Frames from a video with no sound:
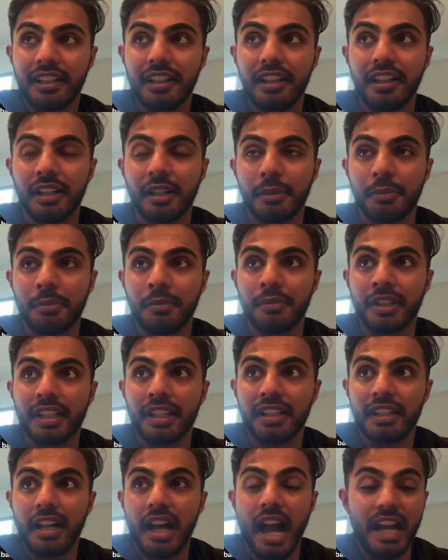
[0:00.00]
Um,
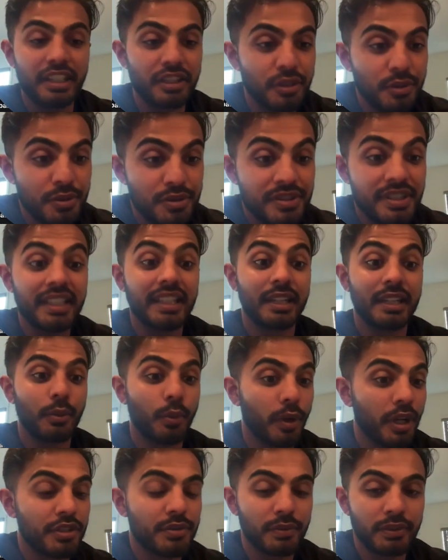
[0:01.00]
I used it; it
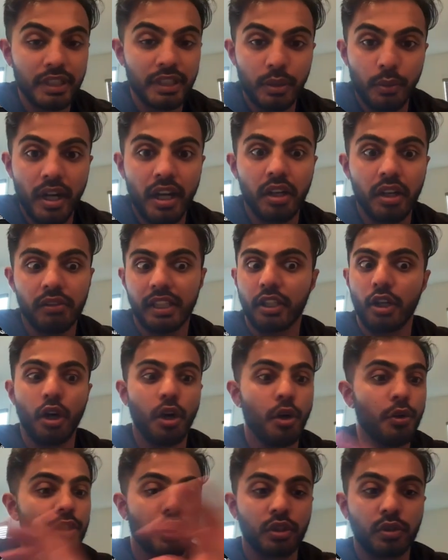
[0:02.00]
works really well. Like
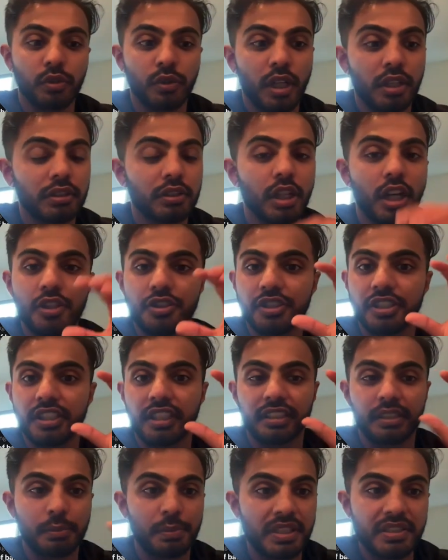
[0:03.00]
all the CRUD
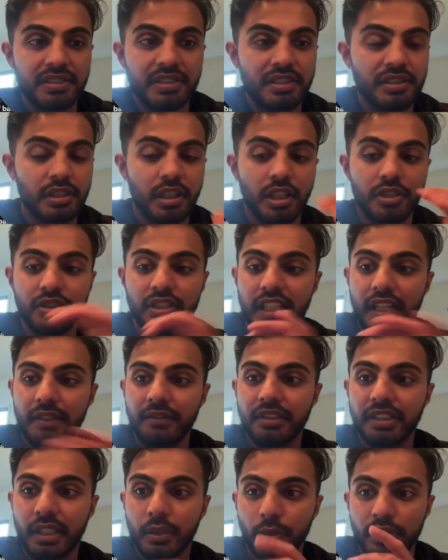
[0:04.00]
logic, the business logic,
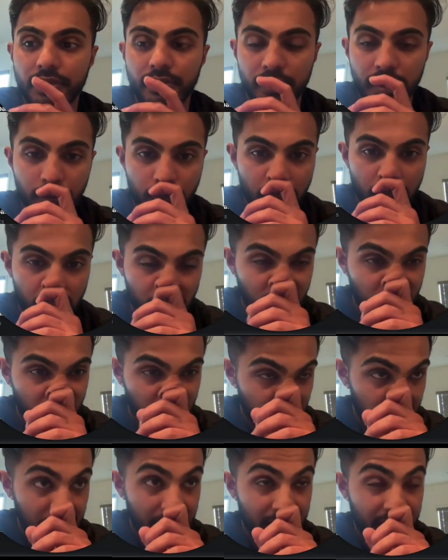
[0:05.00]
everything works really
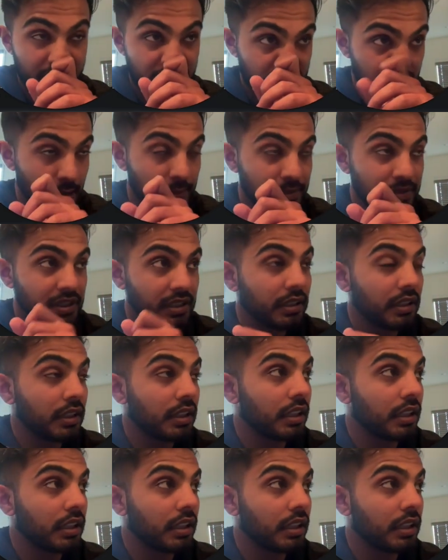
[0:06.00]
well, except.